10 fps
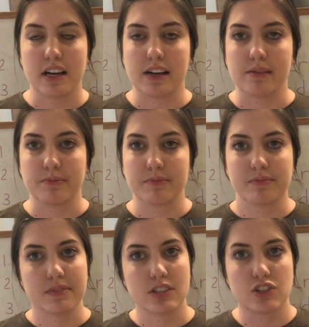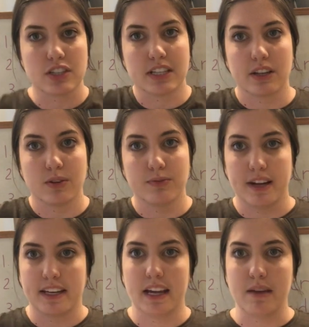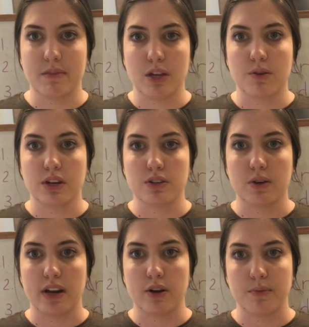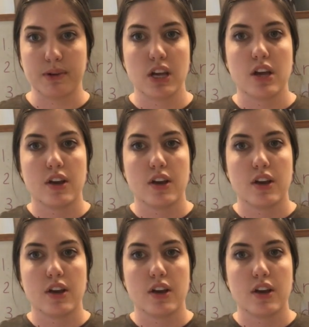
Um, it's just a little fun game that you can do at home.